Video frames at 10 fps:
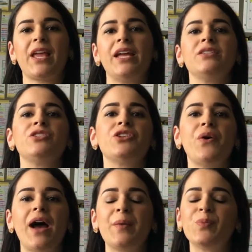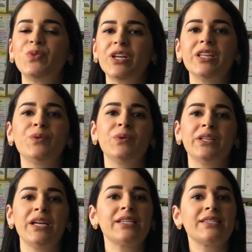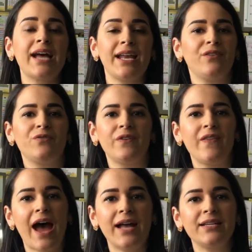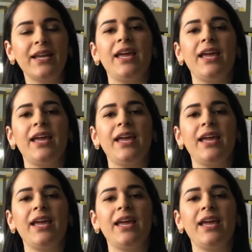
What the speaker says: And so I'm really excited for that.